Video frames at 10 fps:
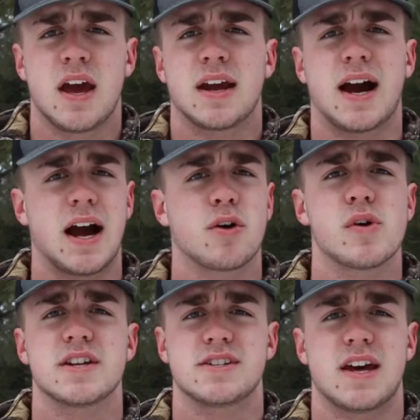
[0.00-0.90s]

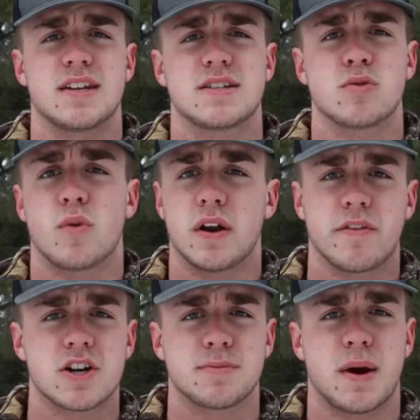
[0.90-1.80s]
ConQuest Scents, one
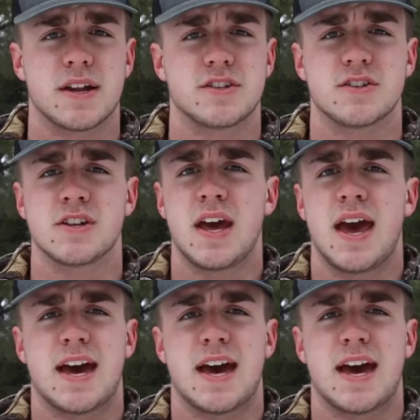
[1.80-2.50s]
of our sponsors,